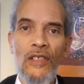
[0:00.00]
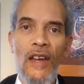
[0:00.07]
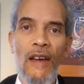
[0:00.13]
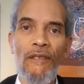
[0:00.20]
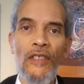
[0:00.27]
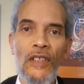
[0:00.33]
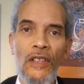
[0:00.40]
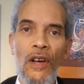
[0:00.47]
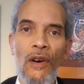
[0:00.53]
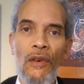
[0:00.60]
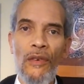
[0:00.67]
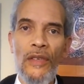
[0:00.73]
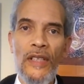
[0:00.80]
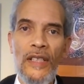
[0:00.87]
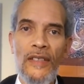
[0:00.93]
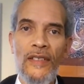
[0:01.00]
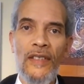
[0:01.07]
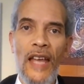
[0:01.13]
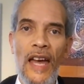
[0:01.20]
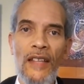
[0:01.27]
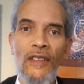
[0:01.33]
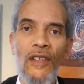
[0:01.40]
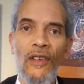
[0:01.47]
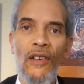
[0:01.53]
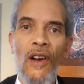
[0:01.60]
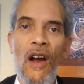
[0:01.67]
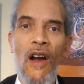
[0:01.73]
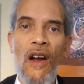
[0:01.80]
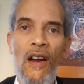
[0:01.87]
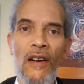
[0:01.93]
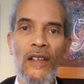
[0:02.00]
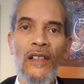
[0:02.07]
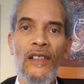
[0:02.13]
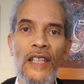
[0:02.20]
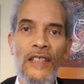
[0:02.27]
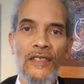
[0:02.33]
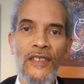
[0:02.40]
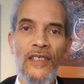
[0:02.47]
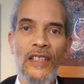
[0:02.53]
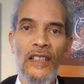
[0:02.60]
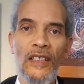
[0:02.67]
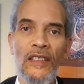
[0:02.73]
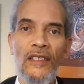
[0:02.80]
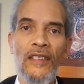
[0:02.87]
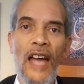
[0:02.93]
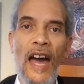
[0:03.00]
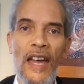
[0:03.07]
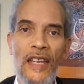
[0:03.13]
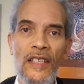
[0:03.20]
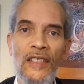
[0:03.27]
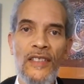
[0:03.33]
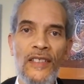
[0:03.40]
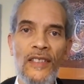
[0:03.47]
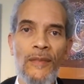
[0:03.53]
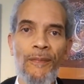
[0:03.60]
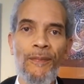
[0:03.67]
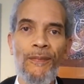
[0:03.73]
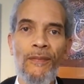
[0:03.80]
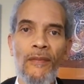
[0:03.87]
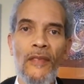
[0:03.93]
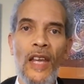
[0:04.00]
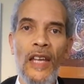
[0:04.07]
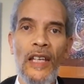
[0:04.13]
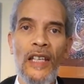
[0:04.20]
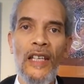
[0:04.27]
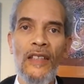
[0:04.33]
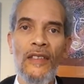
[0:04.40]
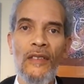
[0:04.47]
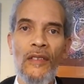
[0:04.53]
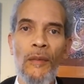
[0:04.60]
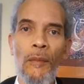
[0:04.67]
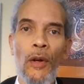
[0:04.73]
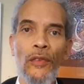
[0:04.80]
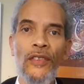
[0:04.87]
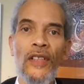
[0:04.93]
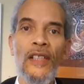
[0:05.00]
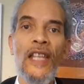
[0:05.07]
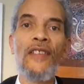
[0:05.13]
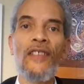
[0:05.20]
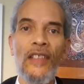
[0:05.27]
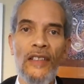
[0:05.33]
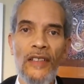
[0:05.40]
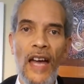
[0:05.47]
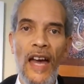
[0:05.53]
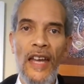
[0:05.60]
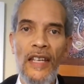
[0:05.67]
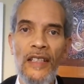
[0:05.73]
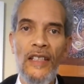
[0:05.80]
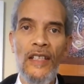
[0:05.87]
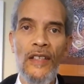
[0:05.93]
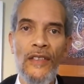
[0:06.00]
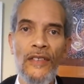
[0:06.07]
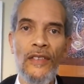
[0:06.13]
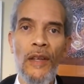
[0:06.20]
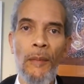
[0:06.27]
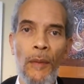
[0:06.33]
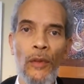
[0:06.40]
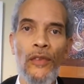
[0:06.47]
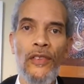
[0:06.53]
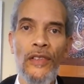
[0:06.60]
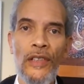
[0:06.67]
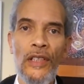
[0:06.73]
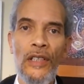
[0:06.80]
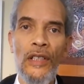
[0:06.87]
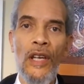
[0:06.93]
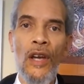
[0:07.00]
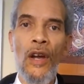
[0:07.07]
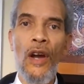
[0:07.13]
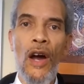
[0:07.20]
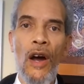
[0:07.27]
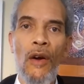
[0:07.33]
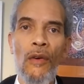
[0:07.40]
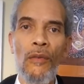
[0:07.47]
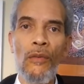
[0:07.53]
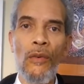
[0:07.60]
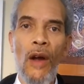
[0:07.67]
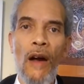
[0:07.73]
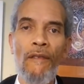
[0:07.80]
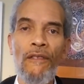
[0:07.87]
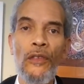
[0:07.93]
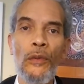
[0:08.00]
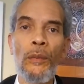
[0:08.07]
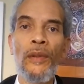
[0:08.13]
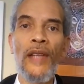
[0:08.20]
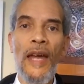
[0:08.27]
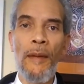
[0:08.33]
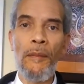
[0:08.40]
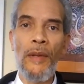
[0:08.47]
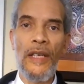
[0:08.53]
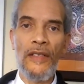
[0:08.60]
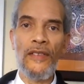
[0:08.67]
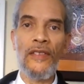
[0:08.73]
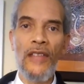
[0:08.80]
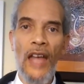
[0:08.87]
you have to know is that there are cleansing diets, and the most cleansing diet is mostly a raw food plant-based